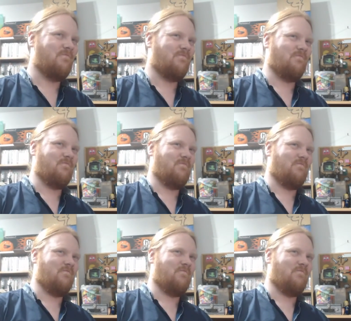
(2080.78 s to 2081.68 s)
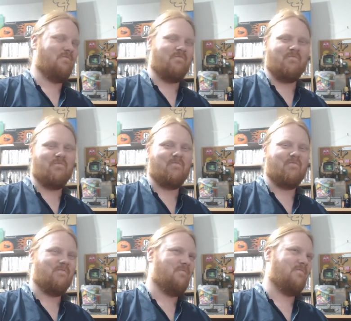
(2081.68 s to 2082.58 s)

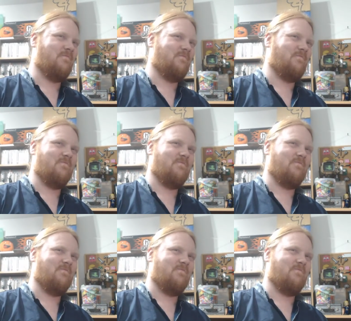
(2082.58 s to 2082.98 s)
Nothing is said.